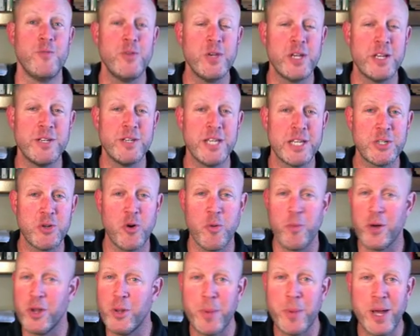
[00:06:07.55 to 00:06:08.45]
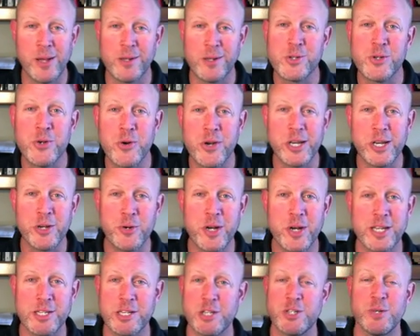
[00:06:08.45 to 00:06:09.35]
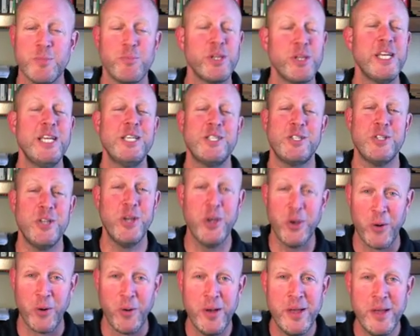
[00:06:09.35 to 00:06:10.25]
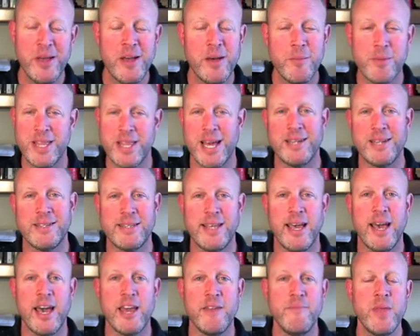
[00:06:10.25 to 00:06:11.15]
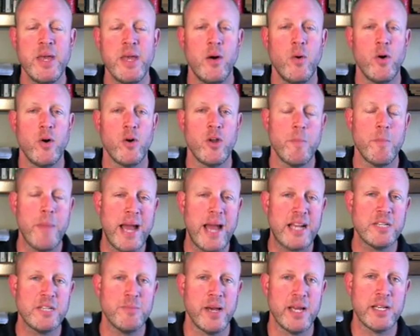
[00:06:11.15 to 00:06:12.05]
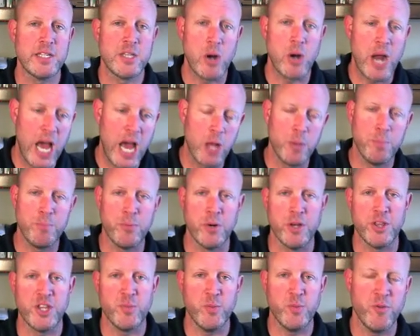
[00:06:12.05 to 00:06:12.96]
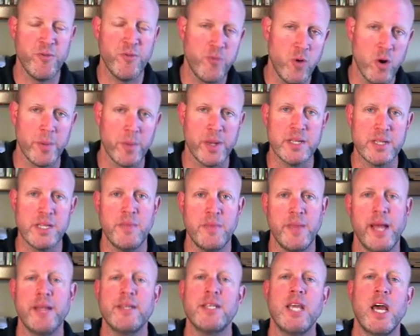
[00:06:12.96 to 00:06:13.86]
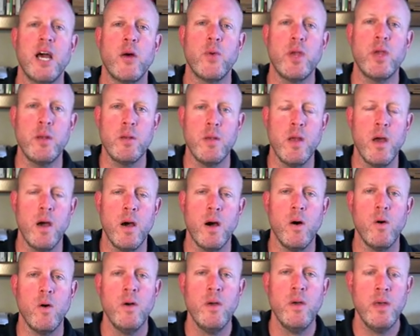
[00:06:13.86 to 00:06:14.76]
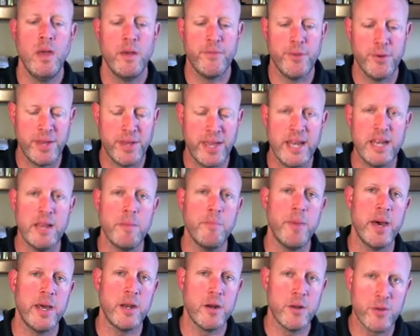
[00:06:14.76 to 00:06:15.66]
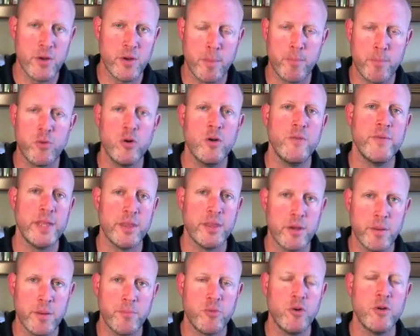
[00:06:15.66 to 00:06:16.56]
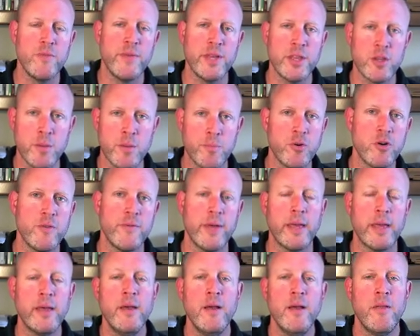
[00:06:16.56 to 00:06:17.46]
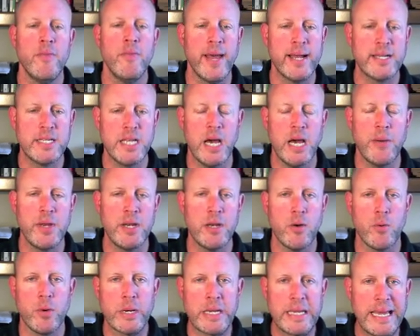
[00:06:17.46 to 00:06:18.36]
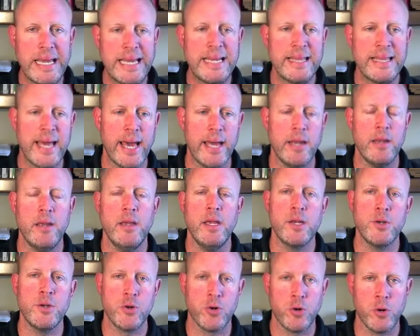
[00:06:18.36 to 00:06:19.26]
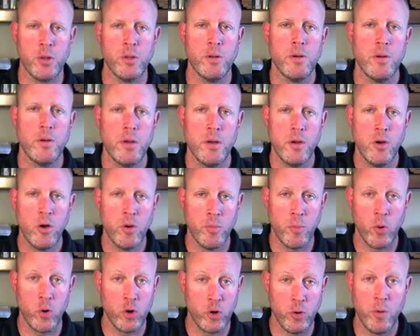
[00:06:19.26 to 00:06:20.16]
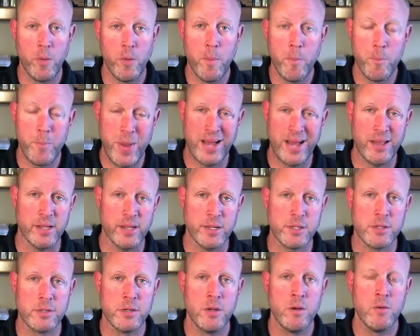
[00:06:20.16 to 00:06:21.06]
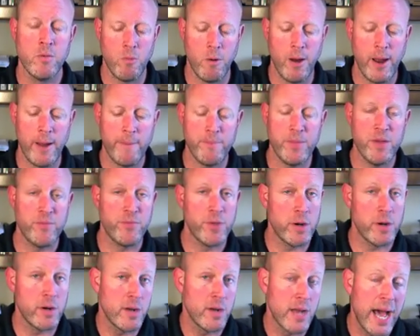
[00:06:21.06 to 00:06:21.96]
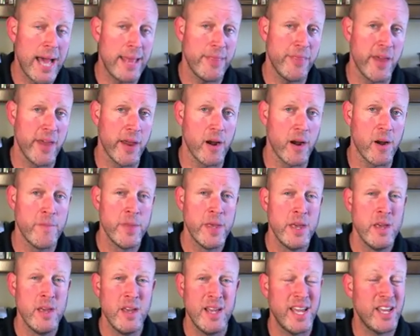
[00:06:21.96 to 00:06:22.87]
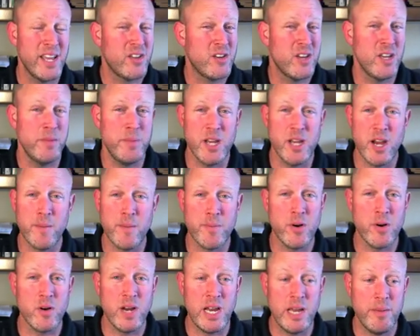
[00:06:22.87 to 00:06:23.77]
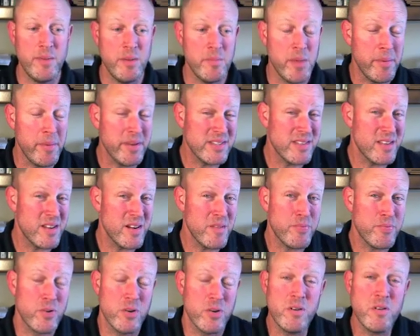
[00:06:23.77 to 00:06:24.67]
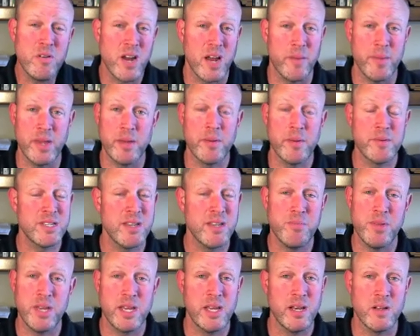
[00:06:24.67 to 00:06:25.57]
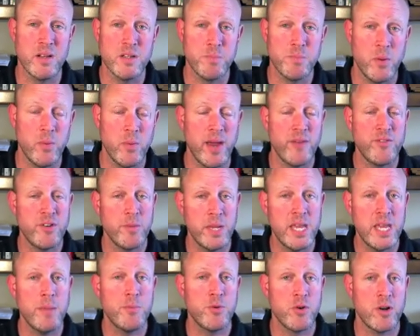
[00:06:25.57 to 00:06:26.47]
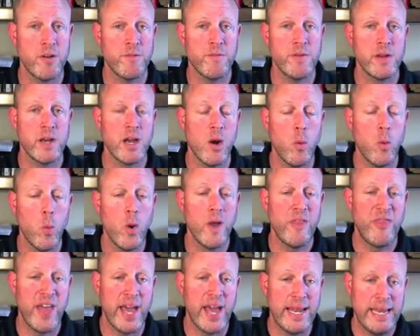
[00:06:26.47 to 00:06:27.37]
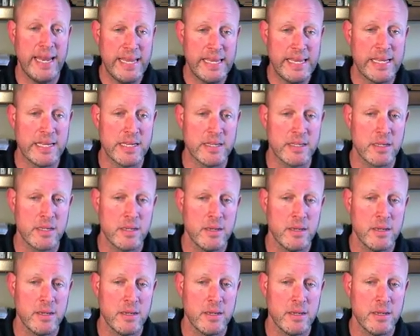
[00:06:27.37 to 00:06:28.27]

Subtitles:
If you can test hormonal balance during your training session, please do. But that said, we want to maximize their output, their performance, and that's how we know if they're getting better, they're improving, they're improving, they're improving. That's how we know we're getting that internal hormonal balance. Right? If they're not there, it could be our programming. Maybe it's not our programming. Maybe it's something else. But we have to keep trying to figure out what that is.